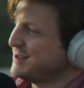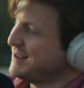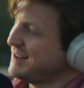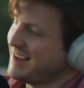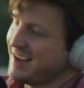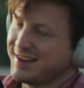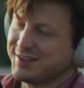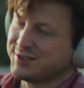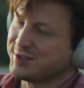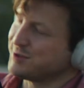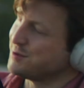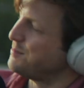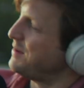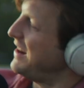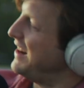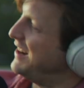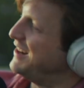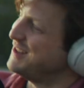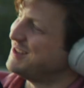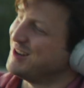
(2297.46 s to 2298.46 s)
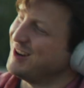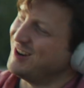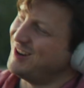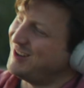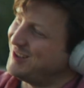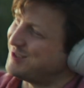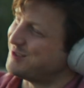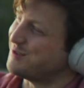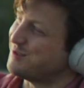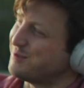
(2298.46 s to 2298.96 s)
agents
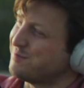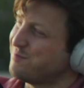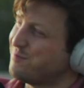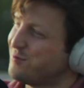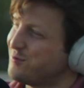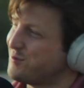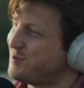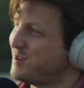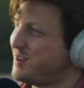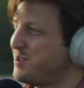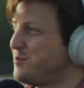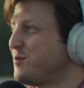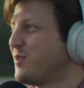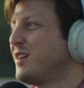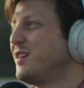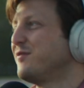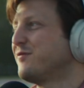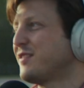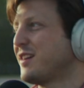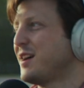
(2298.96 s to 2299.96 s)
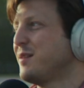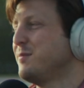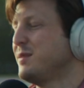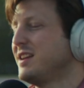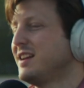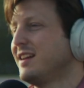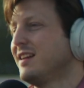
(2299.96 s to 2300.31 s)
managers was pretty rough. I mean,